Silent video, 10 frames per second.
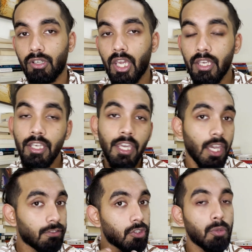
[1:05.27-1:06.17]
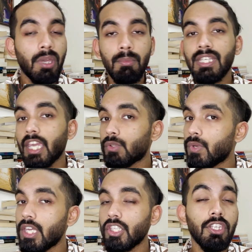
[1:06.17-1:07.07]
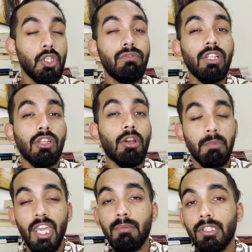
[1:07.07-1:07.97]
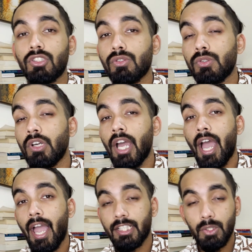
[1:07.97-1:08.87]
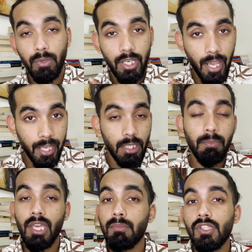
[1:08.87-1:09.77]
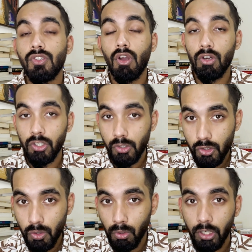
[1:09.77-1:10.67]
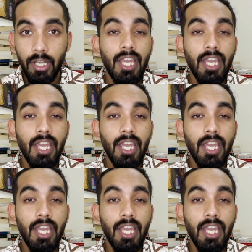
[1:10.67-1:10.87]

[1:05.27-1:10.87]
Okay, if no payment gateway, you will not be able to activate any payments on your store.